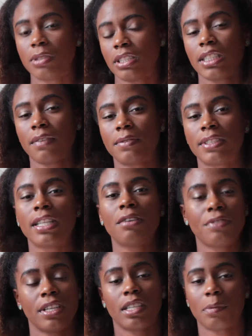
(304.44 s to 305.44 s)
put some
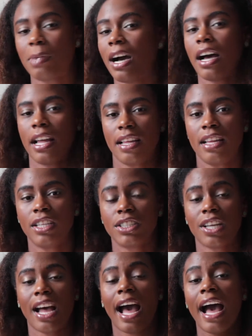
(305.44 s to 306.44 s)
stuff in the pot.
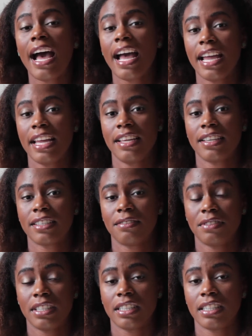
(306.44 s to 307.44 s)
So I
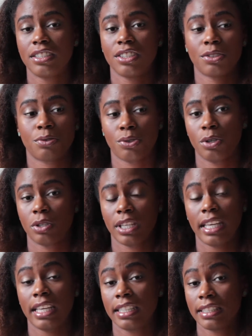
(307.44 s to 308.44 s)
conveniently just throw
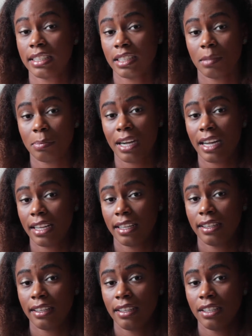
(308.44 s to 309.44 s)
cans in the pot,